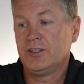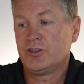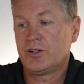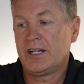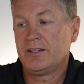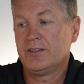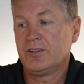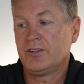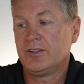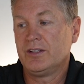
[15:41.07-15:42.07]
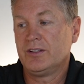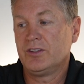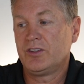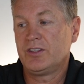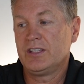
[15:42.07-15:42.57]
tried to
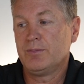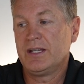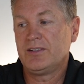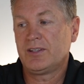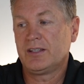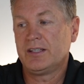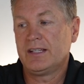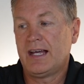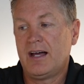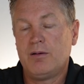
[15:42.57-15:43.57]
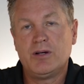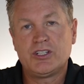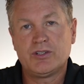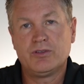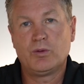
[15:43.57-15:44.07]
see basically how
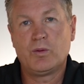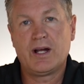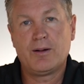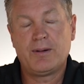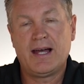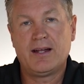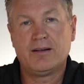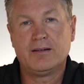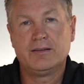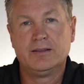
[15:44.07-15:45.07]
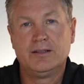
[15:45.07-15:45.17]
much of a wear pattern